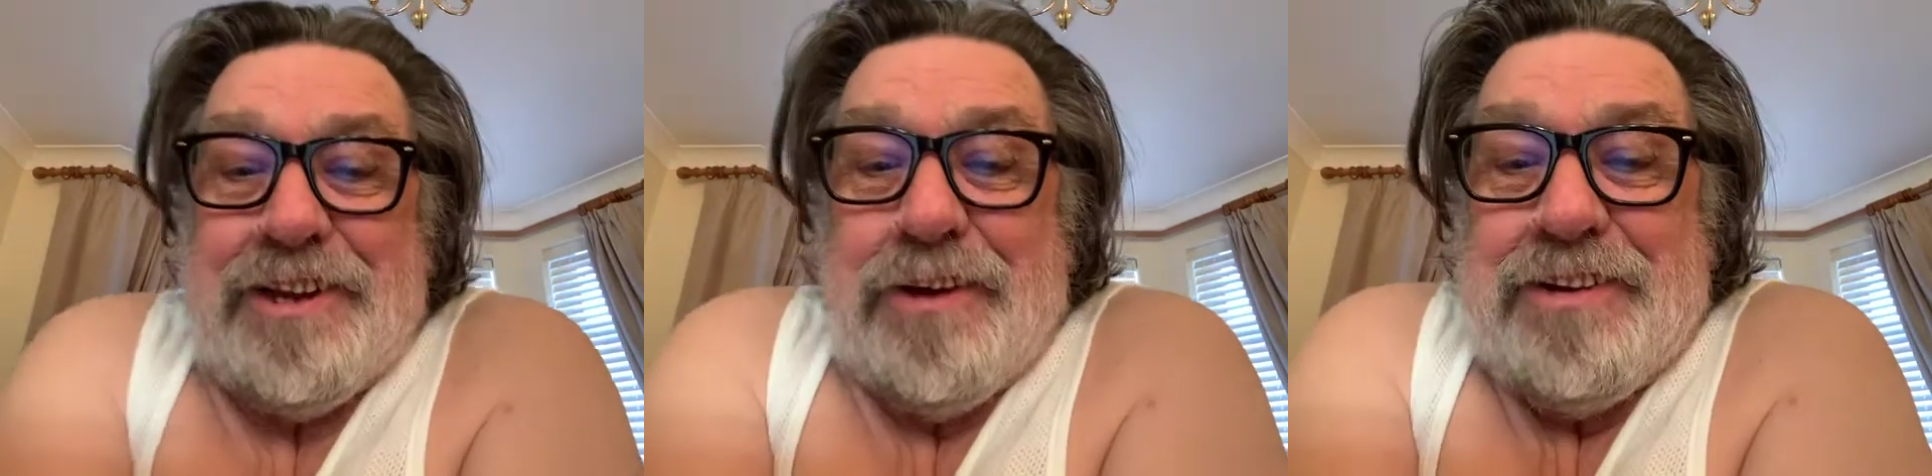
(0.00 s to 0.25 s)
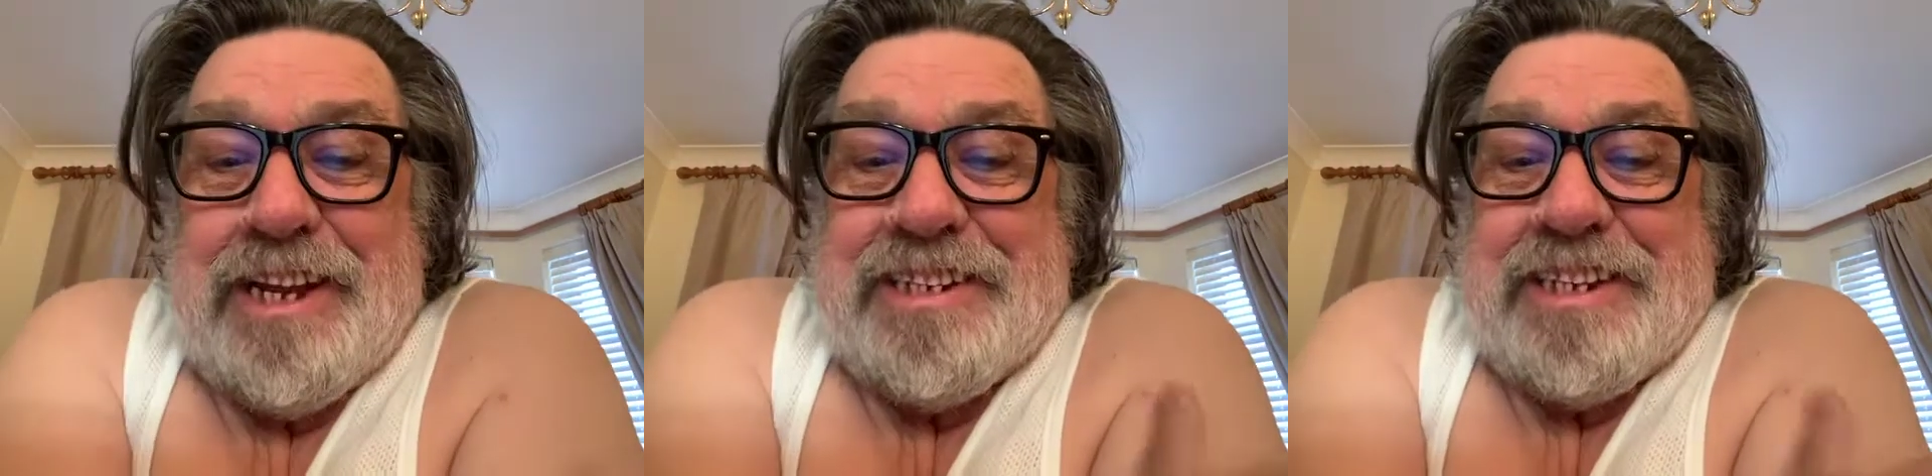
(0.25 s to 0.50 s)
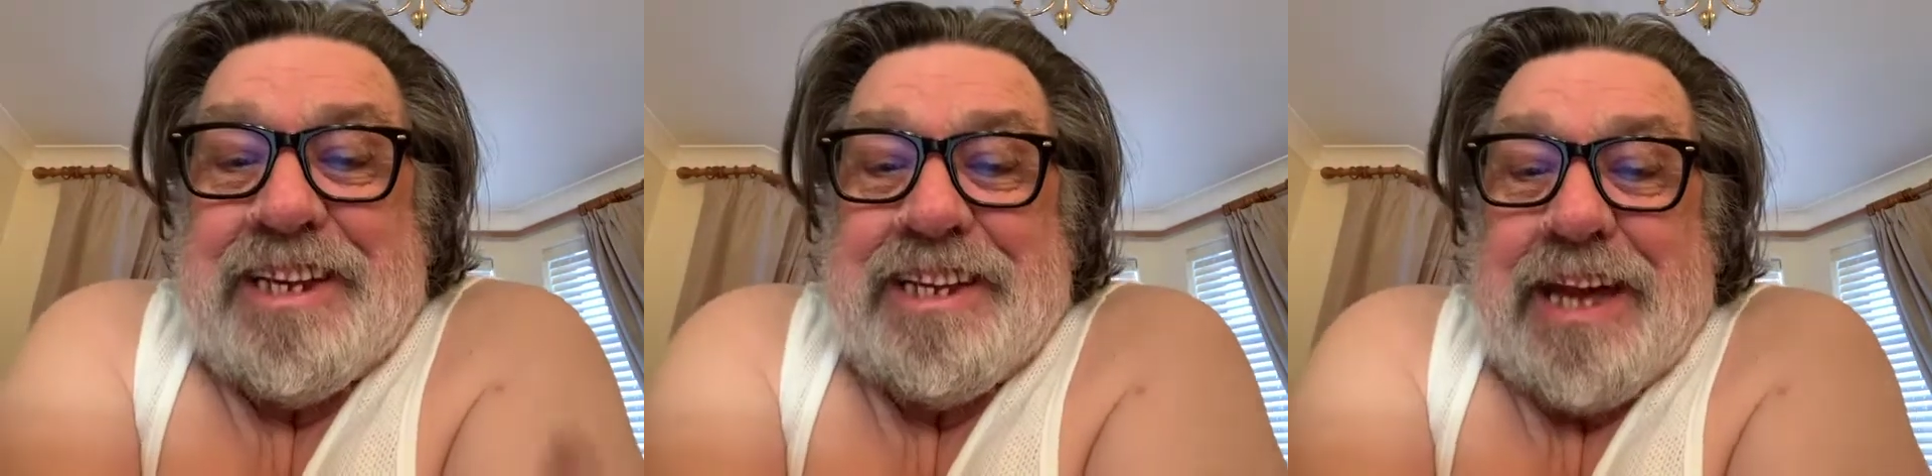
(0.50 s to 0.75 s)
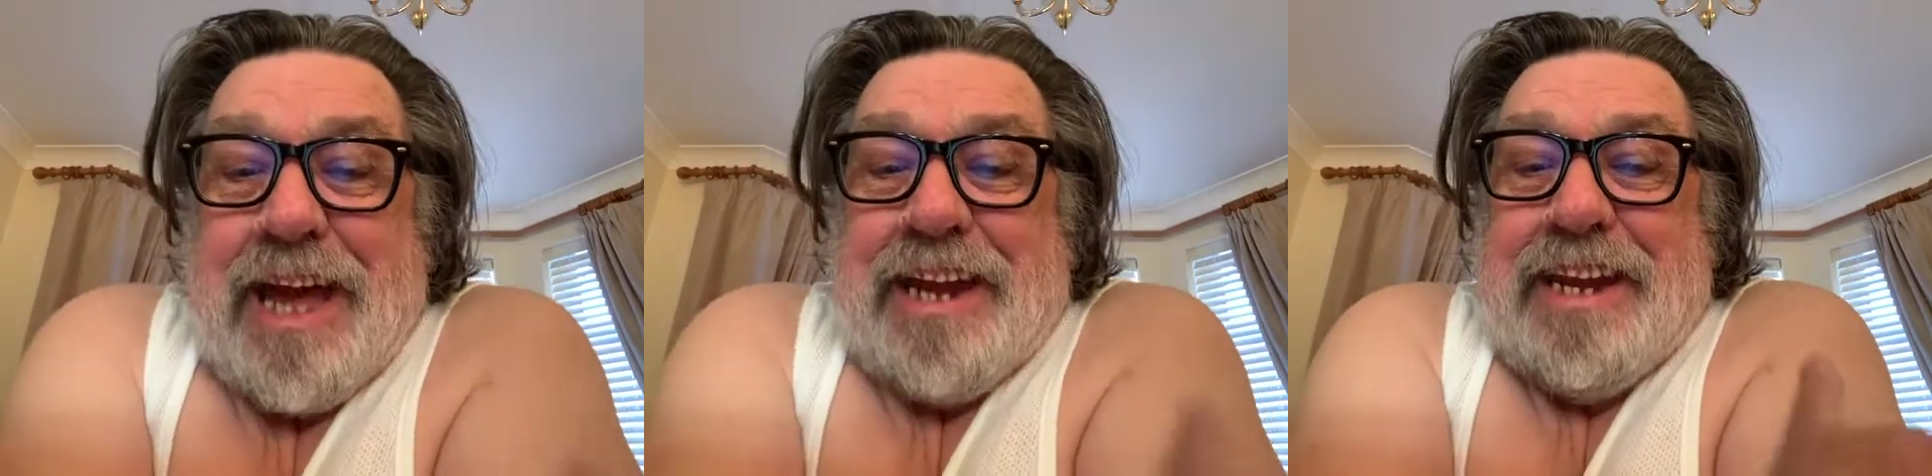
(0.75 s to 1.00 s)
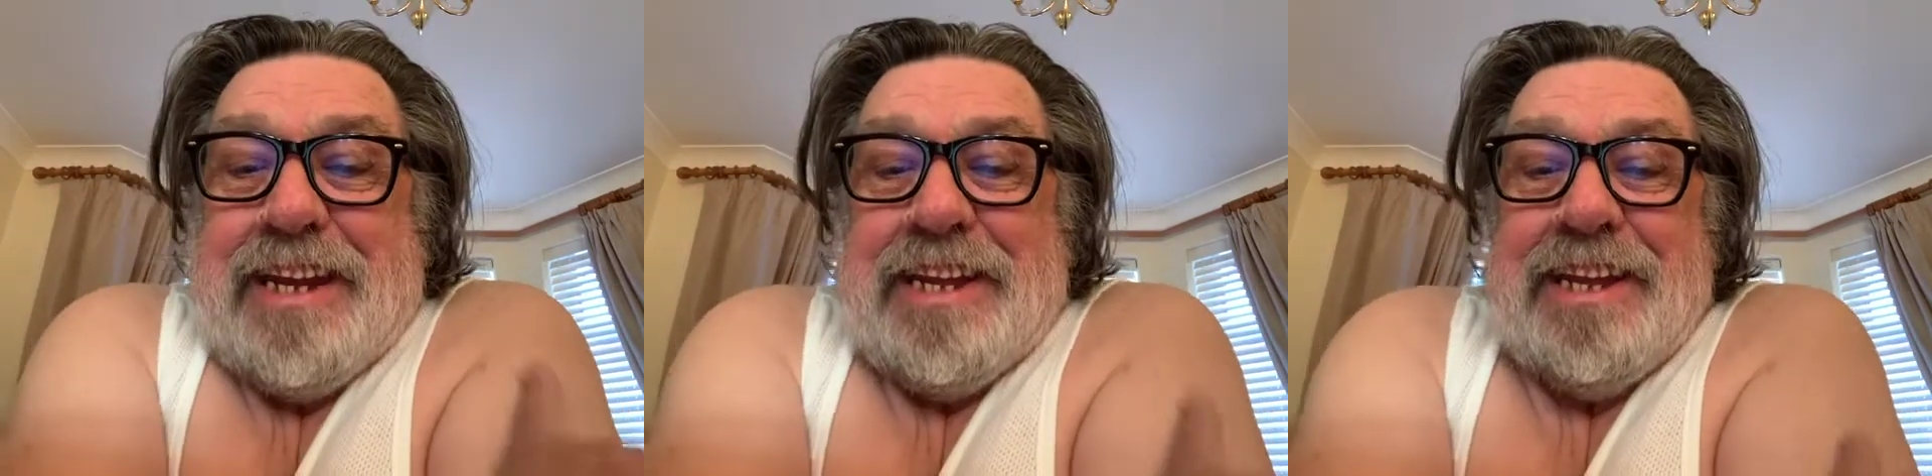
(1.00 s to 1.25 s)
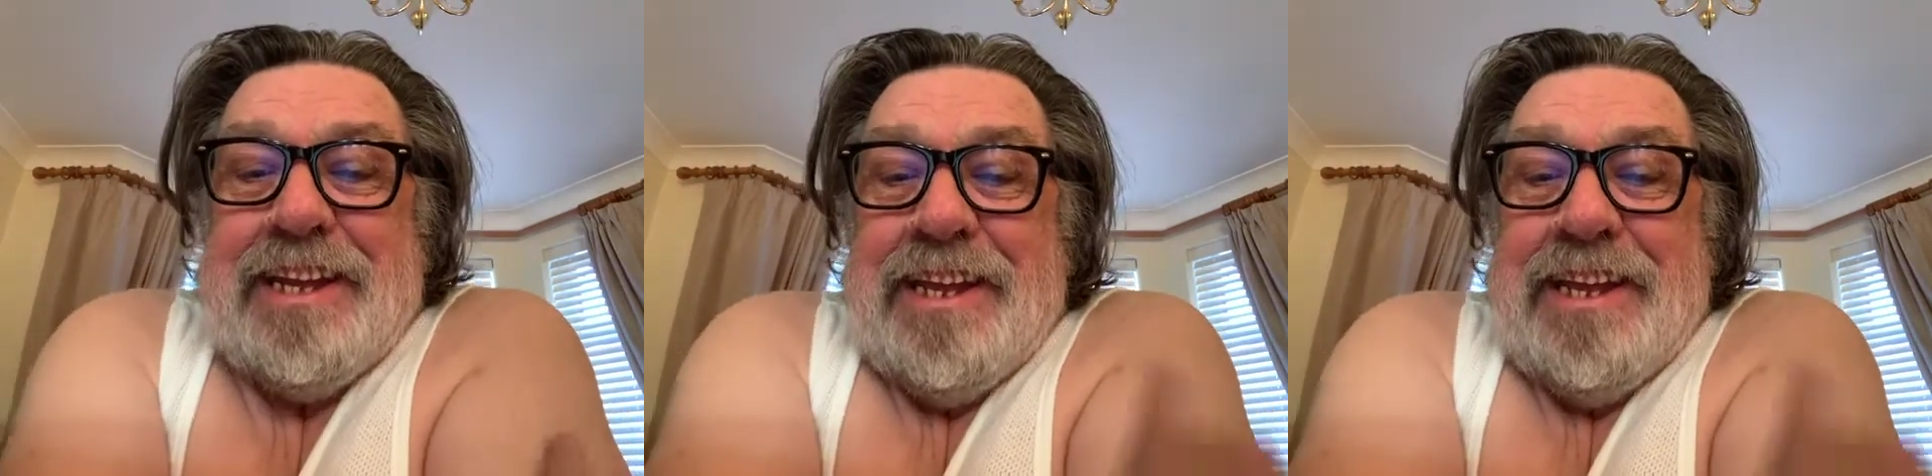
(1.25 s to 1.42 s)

So listen, Karen,